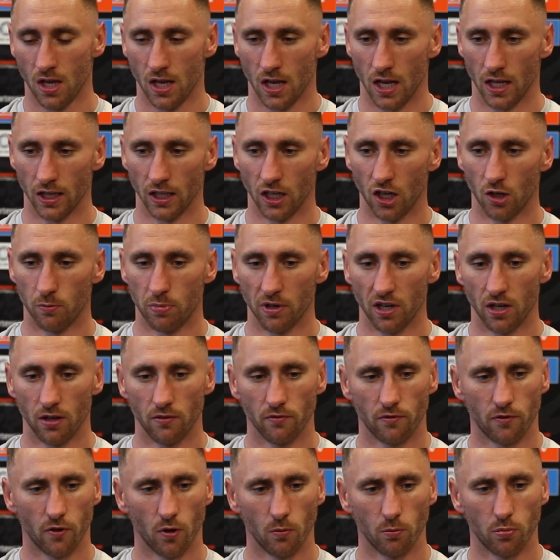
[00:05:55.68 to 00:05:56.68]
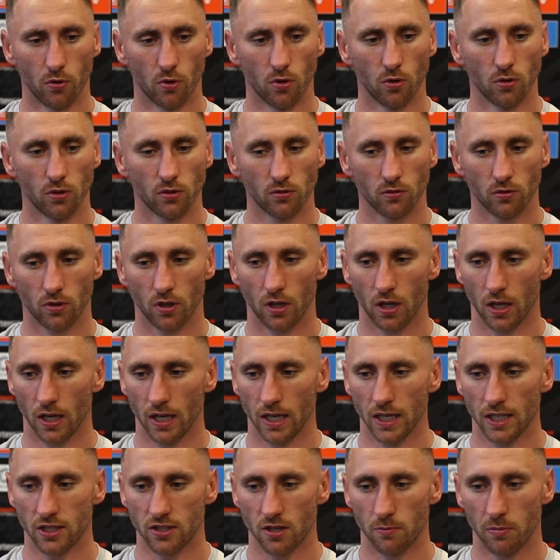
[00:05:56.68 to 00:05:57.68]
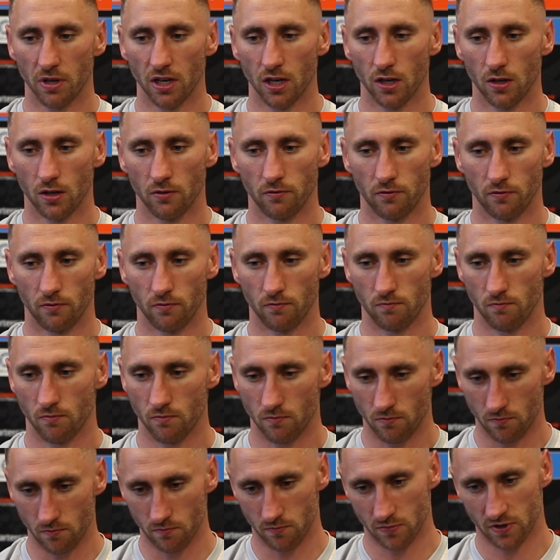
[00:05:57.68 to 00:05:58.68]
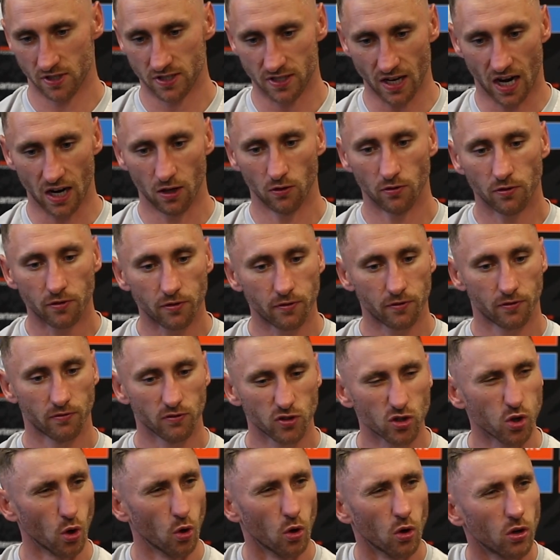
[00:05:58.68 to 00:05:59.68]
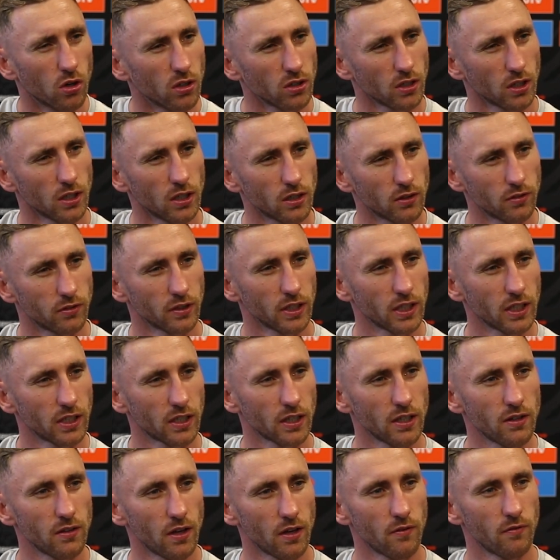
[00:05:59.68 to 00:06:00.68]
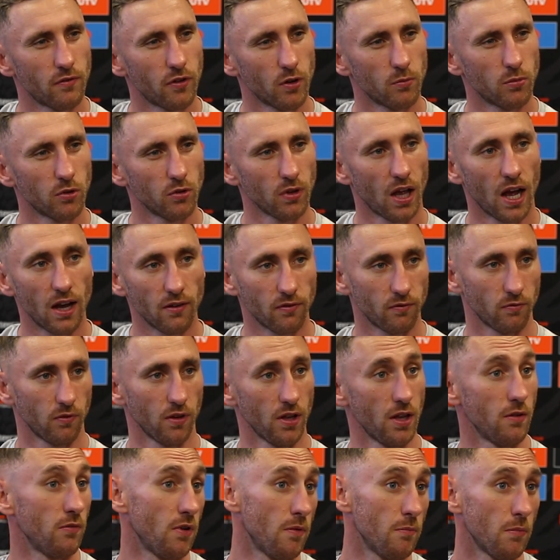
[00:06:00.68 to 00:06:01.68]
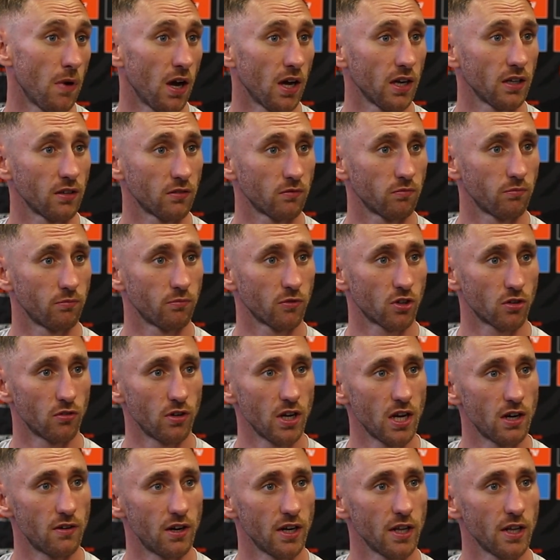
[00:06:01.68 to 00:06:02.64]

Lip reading: a little bit in football, it's a bit of self-taught little thing in football. In my career